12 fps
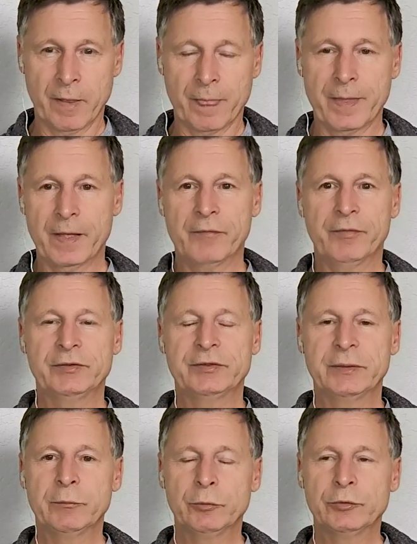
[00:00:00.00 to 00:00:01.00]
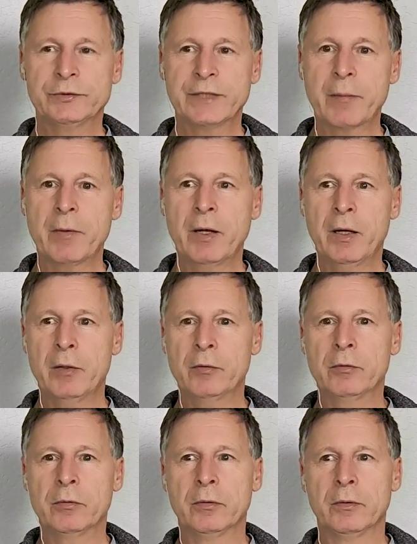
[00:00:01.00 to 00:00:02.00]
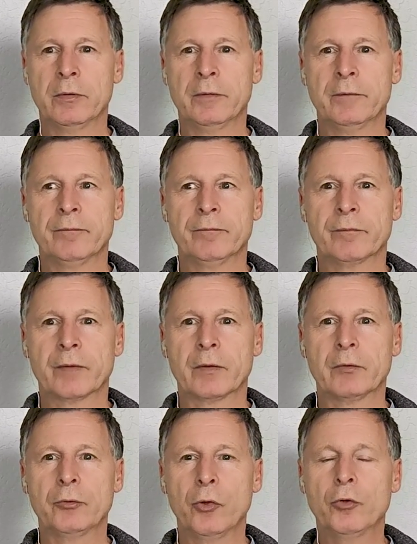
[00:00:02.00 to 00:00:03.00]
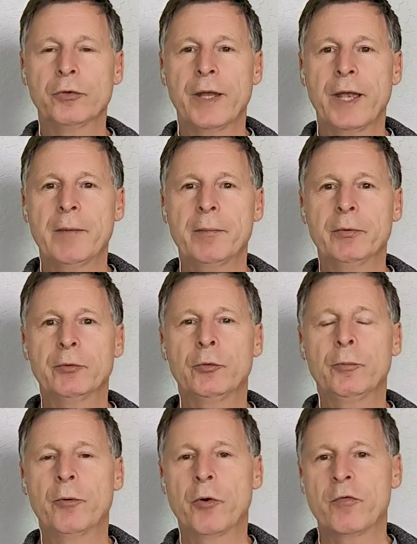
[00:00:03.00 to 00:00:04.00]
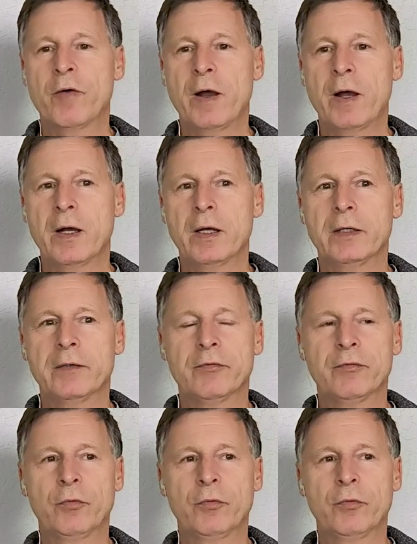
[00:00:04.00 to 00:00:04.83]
that we seem to somehow not able to provide